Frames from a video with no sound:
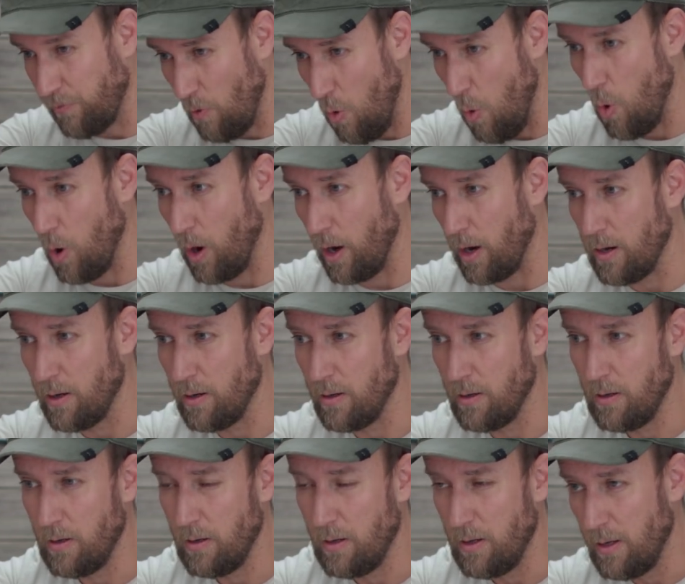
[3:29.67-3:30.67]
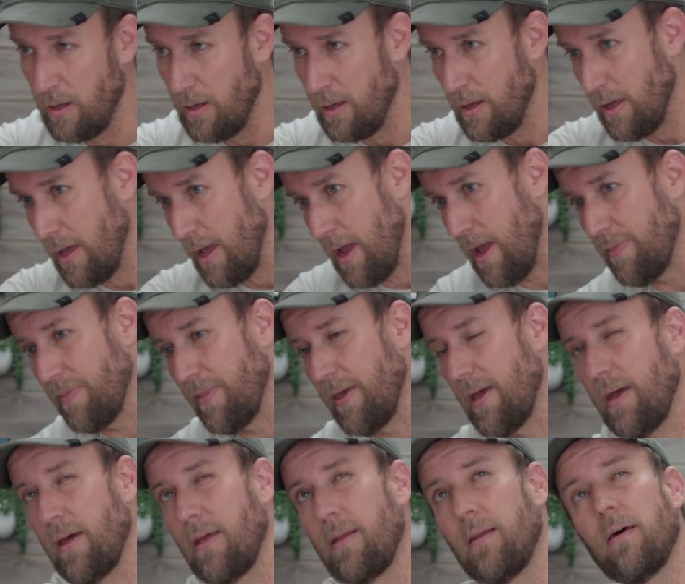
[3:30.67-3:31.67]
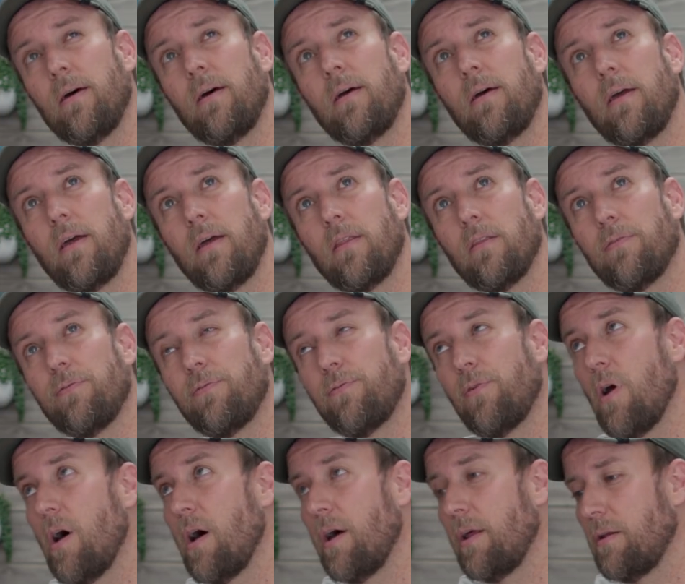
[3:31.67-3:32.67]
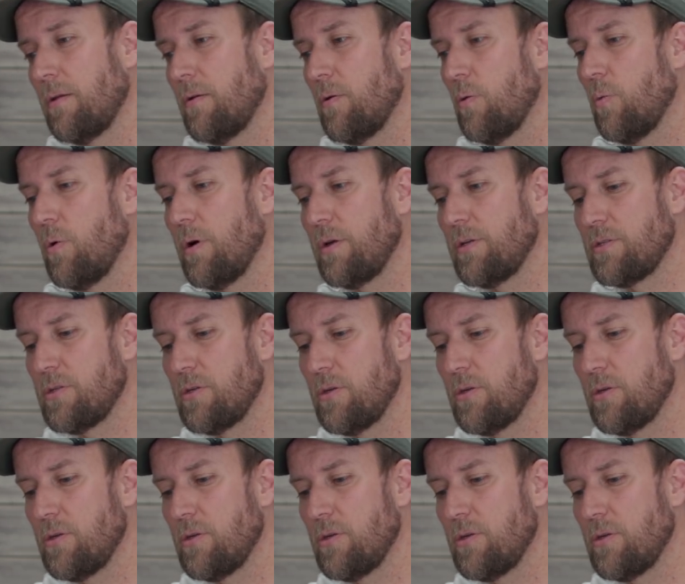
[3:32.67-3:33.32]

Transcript: four and then in the front, one,